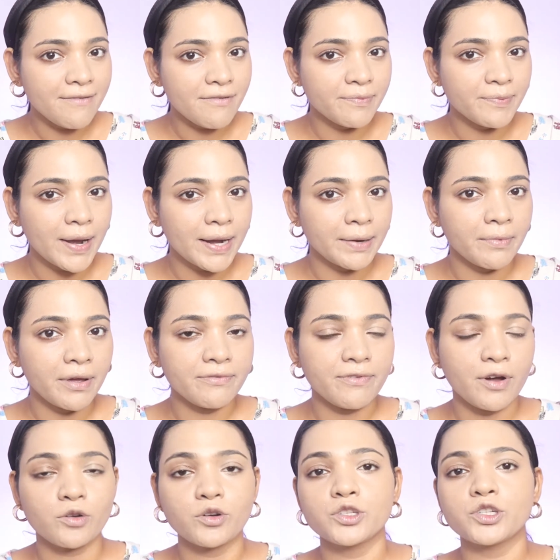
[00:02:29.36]
have applied my
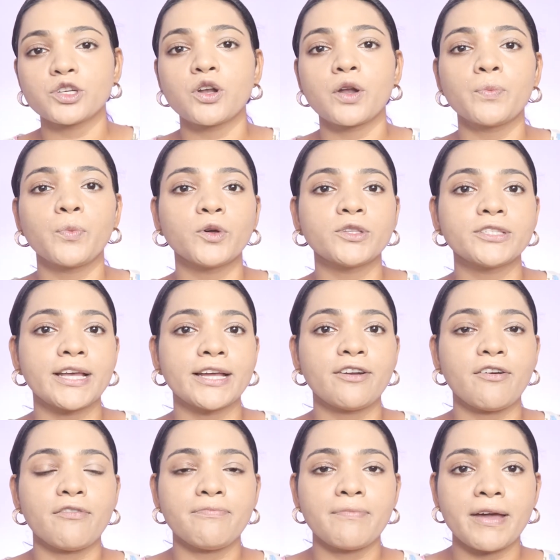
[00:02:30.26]
foundation on both
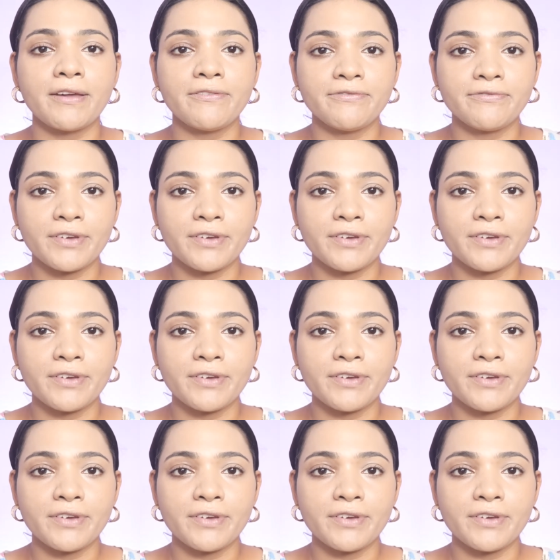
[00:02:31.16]
sides of my